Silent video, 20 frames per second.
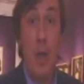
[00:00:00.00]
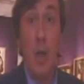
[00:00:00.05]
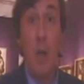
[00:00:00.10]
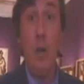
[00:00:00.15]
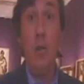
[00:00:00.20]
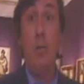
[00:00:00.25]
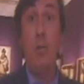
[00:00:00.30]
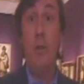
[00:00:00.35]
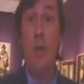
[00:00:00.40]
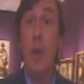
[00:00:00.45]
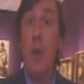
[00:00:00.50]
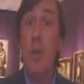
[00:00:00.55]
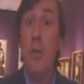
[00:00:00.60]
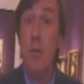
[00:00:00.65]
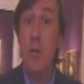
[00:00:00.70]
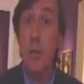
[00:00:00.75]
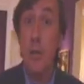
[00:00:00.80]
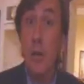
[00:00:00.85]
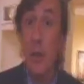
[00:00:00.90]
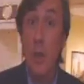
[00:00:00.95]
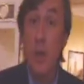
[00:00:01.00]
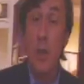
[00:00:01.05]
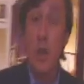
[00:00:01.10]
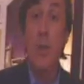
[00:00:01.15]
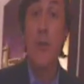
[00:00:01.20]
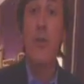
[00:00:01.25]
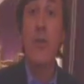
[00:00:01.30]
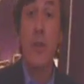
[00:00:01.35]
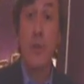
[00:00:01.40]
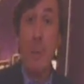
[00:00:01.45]
a whole load
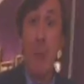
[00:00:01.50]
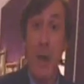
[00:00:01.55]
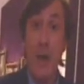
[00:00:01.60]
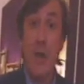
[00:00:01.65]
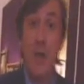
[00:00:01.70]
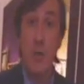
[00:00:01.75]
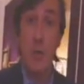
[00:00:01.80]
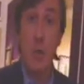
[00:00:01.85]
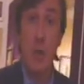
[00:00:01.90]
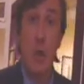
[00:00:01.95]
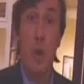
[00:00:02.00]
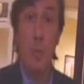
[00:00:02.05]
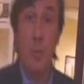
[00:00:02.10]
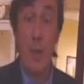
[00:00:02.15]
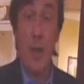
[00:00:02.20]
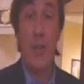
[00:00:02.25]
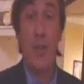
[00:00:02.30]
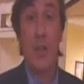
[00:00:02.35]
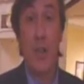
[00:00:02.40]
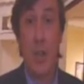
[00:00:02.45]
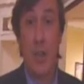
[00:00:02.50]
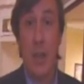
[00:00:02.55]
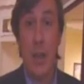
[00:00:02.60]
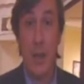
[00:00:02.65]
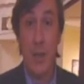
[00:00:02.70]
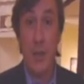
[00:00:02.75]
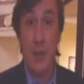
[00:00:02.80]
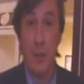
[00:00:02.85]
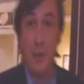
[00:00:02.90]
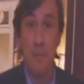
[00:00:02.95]
of the Spanish royal picture
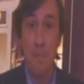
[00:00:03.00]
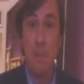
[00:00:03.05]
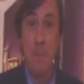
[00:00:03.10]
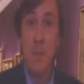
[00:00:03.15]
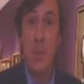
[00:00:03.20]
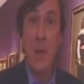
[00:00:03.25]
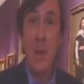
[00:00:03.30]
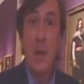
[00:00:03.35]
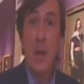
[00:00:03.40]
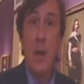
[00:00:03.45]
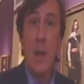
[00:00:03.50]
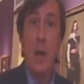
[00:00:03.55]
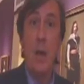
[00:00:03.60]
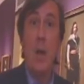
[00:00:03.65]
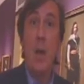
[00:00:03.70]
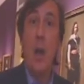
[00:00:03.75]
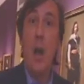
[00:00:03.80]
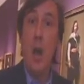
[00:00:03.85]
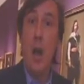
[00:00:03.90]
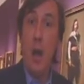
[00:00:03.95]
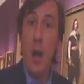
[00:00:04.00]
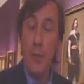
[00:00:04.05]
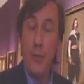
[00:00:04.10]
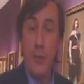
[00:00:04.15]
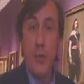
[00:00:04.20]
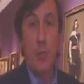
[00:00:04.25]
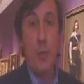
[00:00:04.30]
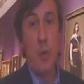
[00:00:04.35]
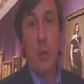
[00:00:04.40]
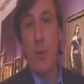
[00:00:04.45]
collection. Now,
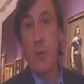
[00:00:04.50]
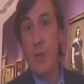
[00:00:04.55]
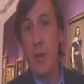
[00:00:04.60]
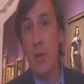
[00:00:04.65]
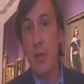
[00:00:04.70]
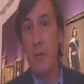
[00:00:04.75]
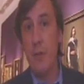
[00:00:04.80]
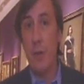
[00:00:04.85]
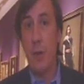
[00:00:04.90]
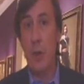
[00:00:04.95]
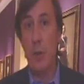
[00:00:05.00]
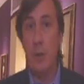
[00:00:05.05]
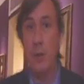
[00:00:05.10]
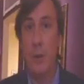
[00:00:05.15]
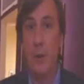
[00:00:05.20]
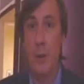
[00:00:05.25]
after the war was over,